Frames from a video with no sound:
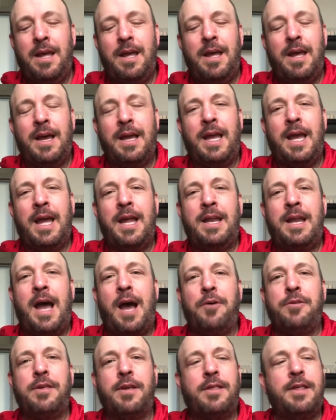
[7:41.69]
Again, now
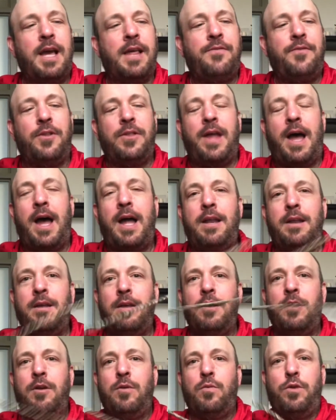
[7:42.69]
a successful knot,
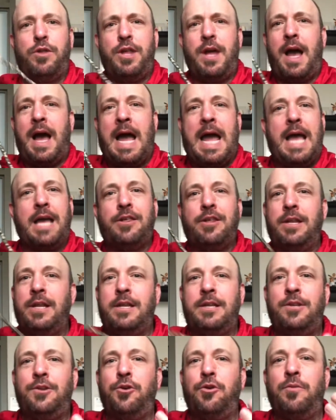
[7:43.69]
which I actually
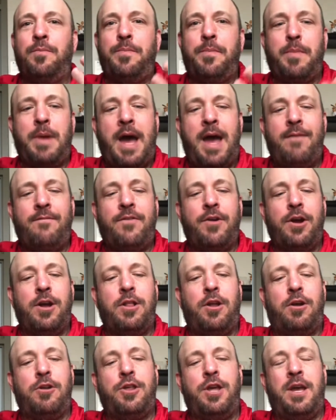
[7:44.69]
didn't do, I have very
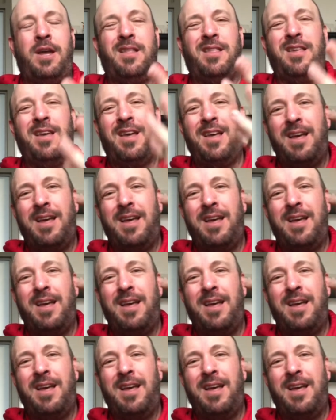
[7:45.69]
large hands.